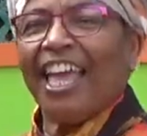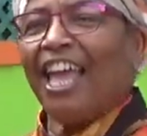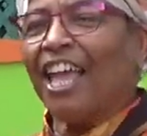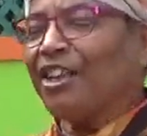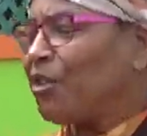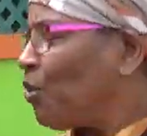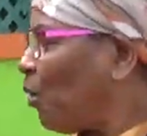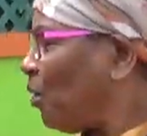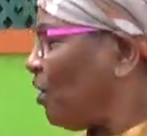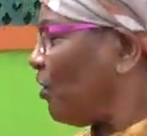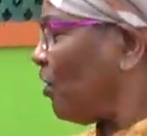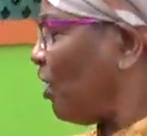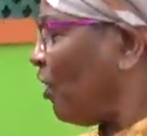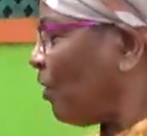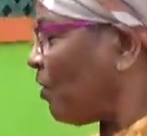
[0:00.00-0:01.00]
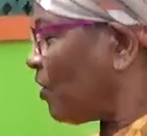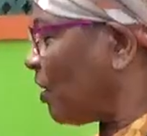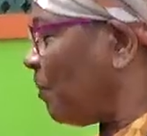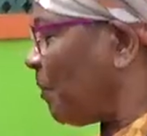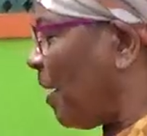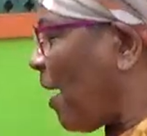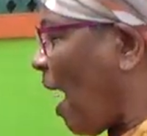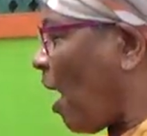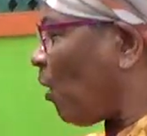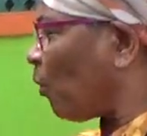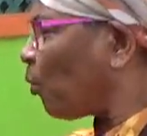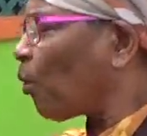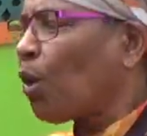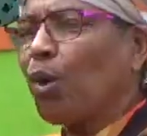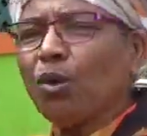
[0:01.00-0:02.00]
And daughters, here are some of our
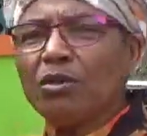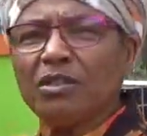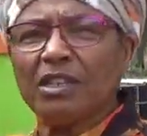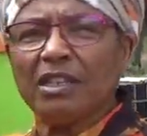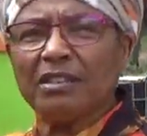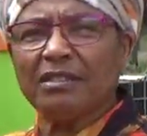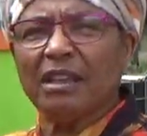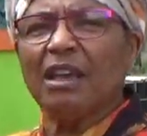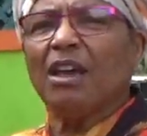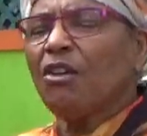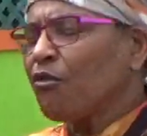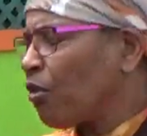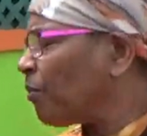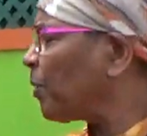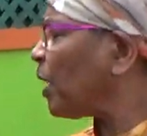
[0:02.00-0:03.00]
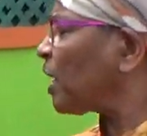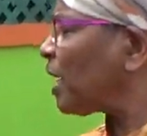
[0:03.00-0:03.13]
roses from the